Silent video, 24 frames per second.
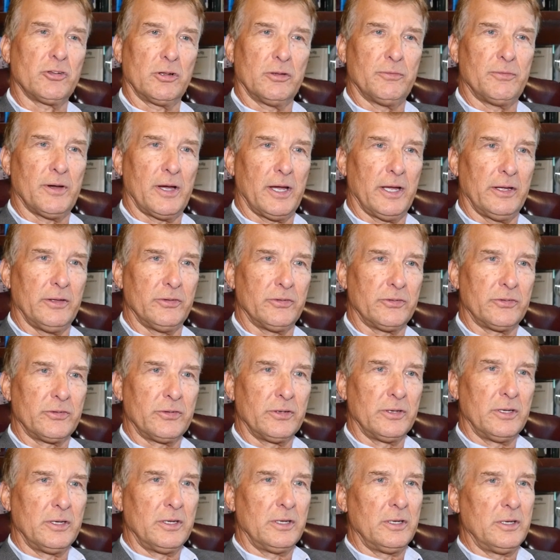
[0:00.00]
advice,
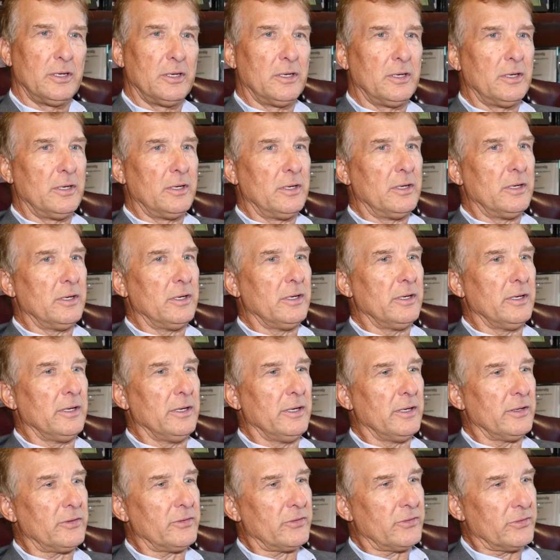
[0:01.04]

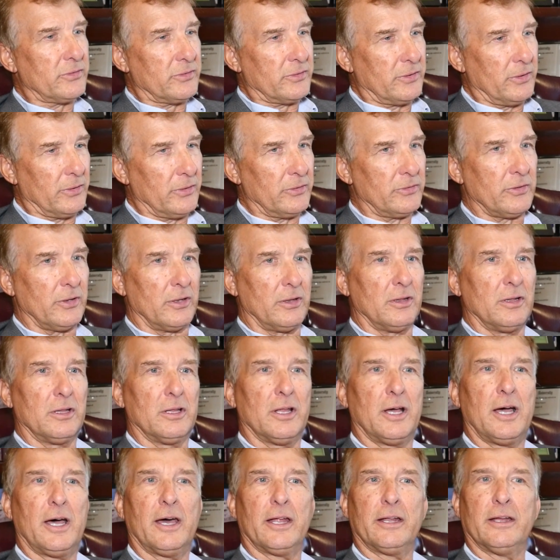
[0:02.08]
there's a
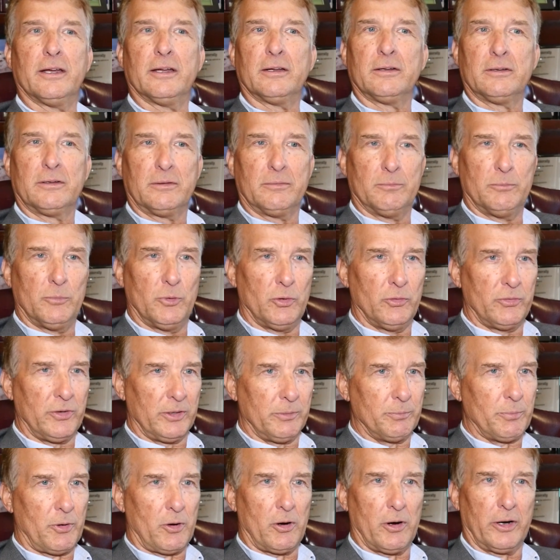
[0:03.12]
lot of moving
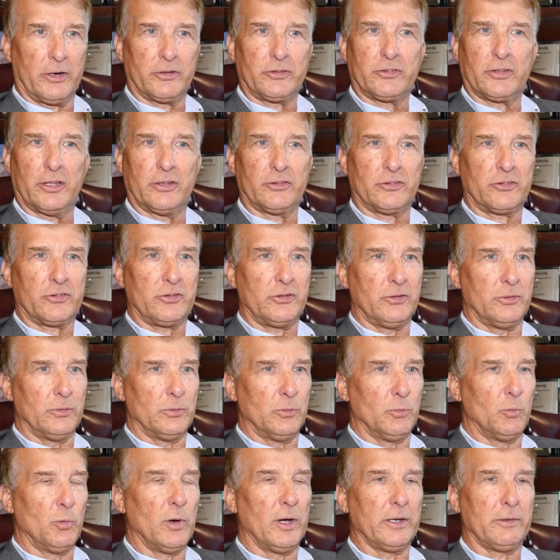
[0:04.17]
parts as to
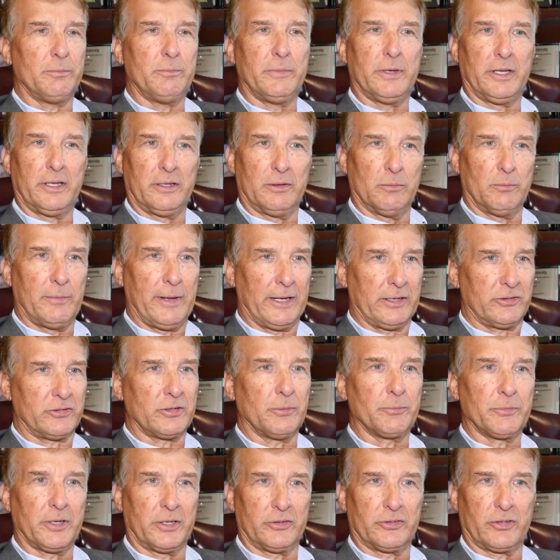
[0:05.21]
what makes
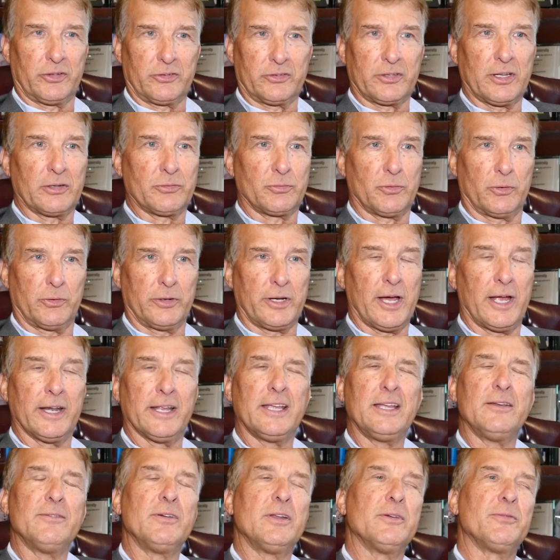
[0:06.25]
something successful or not,
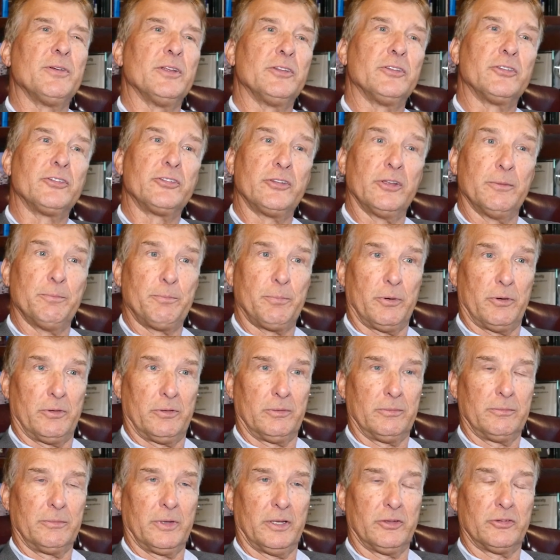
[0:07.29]
even if it's simple.
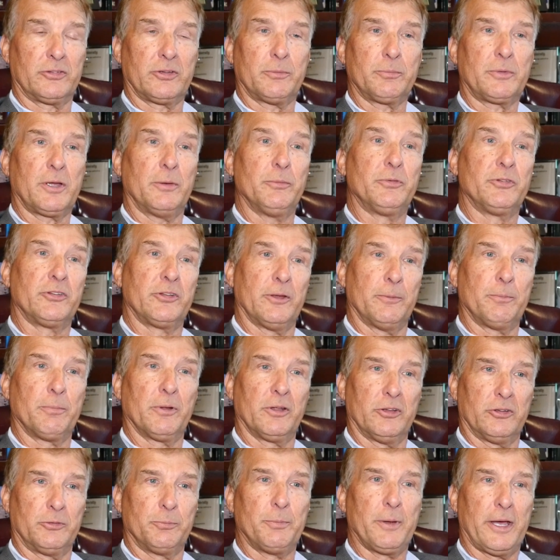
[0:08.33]
And sometimes
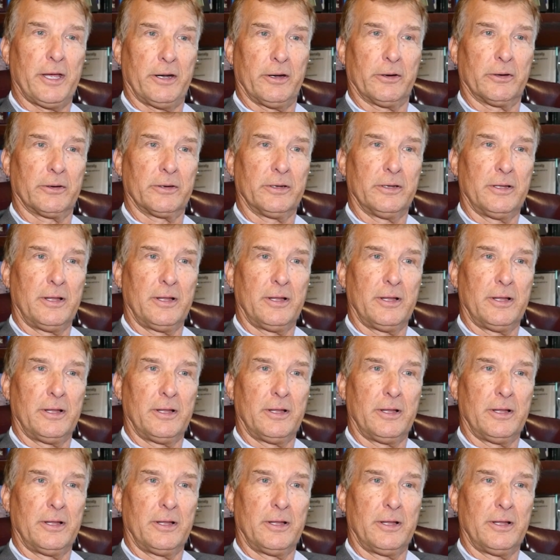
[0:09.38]
simple is better.